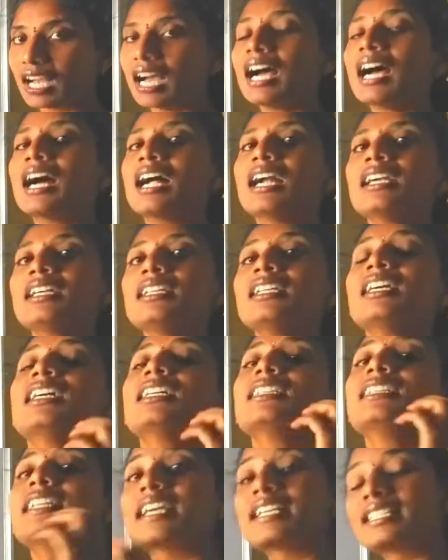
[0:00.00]
And
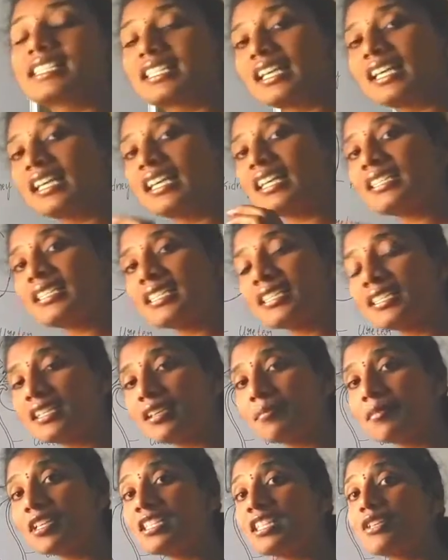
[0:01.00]
the excretory
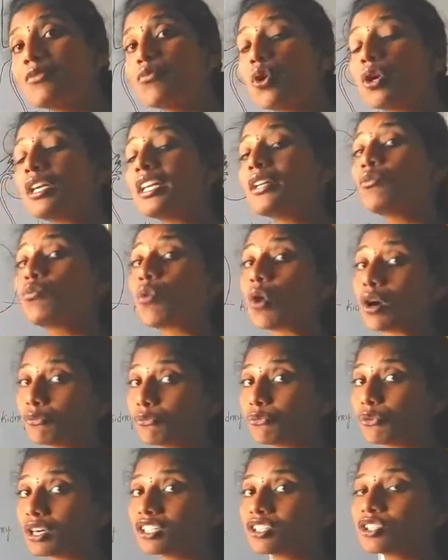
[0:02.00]
system is involved in what
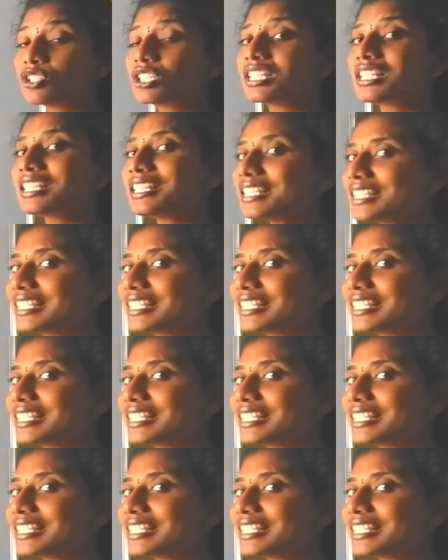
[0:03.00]
function?